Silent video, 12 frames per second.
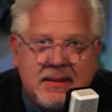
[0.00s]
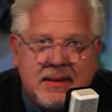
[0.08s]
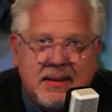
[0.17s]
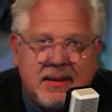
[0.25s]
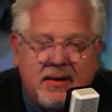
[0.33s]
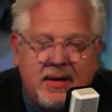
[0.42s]

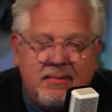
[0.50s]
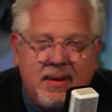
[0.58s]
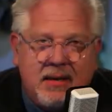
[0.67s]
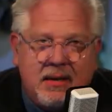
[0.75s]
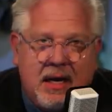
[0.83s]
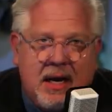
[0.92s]
And there have
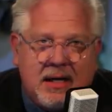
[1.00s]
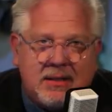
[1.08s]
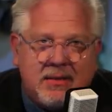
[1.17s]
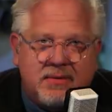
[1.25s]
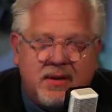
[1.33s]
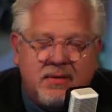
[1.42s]
been
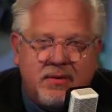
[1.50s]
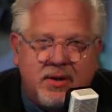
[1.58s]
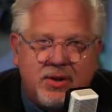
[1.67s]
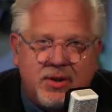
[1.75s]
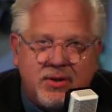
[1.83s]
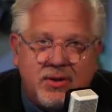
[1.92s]
lots of
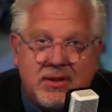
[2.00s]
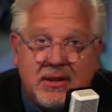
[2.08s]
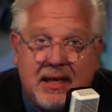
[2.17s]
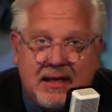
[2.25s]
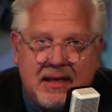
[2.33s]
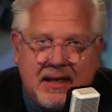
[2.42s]
conversions
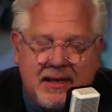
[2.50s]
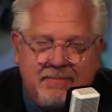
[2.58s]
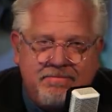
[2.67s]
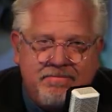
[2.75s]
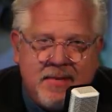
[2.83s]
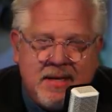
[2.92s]
lately.
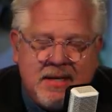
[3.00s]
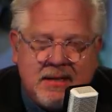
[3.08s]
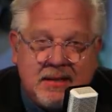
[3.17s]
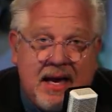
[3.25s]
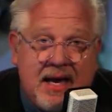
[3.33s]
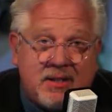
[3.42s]

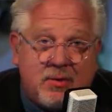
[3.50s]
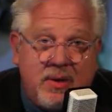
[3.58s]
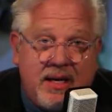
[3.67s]
Last